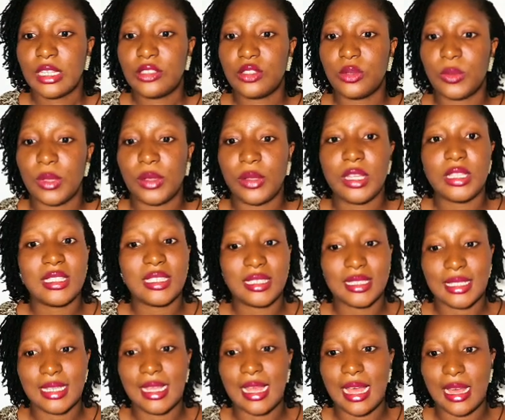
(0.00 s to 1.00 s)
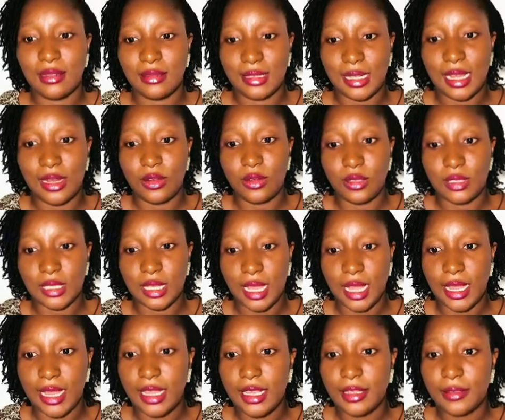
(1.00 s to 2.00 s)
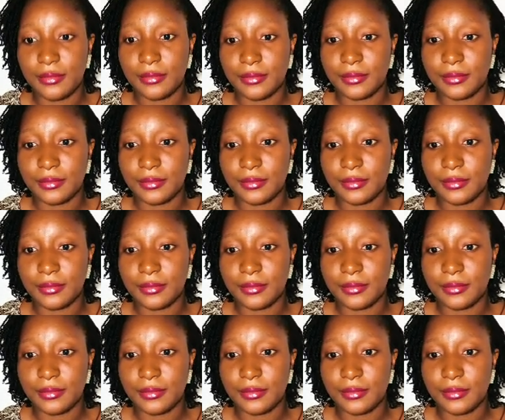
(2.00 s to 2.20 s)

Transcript: So we are going to see how that looks like.